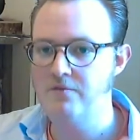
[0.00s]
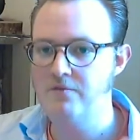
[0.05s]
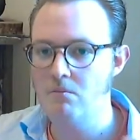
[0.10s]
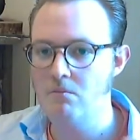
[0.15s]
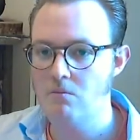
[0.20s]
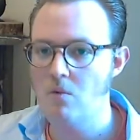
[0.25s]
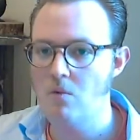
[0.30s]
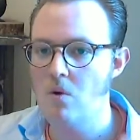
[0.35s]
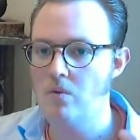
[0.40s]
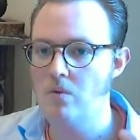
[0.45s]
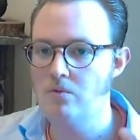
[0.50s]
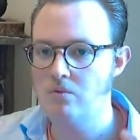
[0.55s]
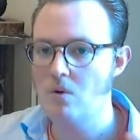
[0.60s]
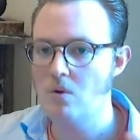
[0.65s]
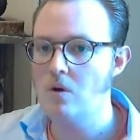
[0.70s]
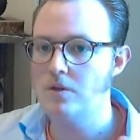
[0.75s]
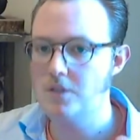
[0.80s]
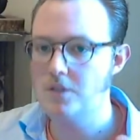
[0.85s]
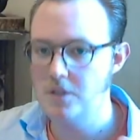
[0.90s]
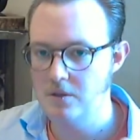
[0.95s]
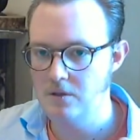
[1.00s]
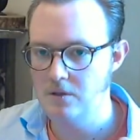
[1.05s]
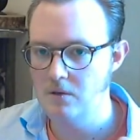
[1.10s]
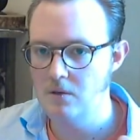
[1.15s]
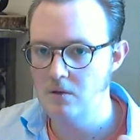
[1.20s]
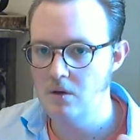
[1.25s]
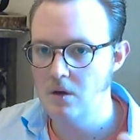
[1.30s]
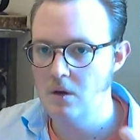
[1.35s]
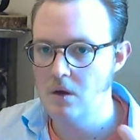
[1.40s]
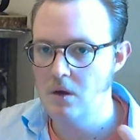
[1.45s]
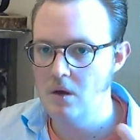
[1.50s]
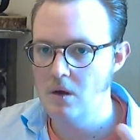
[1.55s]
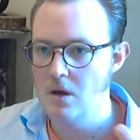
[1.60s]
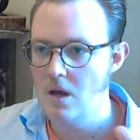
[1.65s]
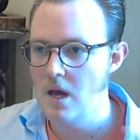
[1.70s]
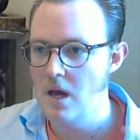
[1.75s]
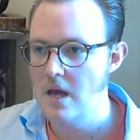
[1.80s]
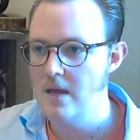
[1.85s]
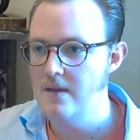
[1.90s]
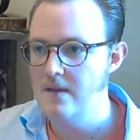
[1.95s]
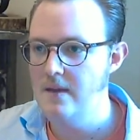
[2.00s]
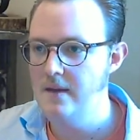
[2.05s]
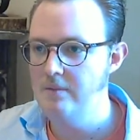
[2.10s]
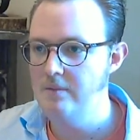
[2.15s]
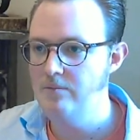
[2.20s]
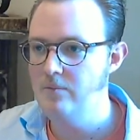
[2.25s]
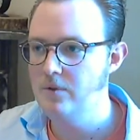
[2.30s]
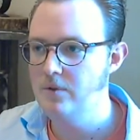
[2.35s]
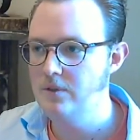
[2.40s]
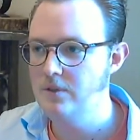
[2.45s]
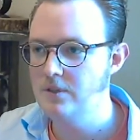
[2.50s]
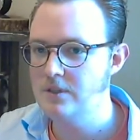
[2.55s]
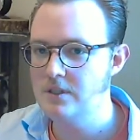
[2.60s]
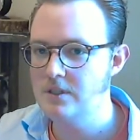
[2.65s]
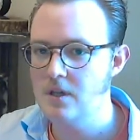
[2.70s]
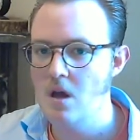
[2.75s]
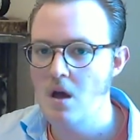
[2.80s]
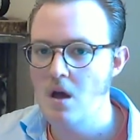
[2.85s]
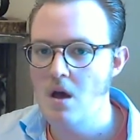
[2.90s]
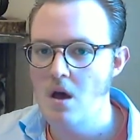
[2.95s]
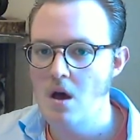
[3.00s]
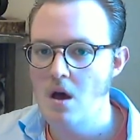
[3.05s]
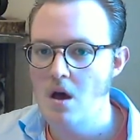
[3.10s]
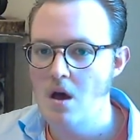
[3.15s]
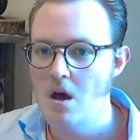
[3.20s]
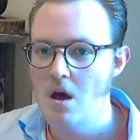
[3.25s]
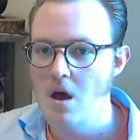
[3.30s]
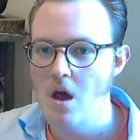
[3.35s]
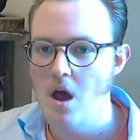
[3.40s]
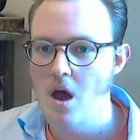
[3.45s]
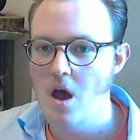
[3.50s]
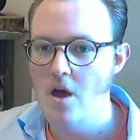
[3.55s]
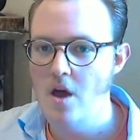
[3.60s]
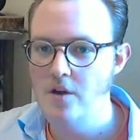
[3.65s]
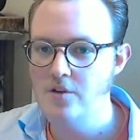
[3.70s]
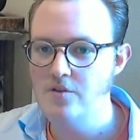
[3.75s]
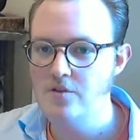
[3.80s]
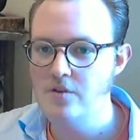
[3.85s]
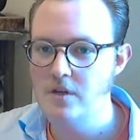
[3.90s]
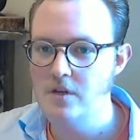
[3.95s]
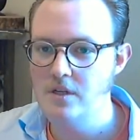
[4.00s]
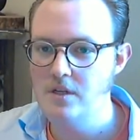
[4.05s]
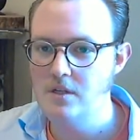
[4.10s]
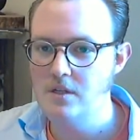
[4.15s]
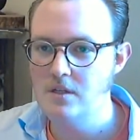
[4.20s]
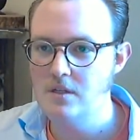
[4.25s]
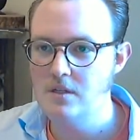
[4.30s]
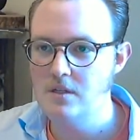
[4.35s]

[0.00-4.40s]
from World War II, and that was $1,200,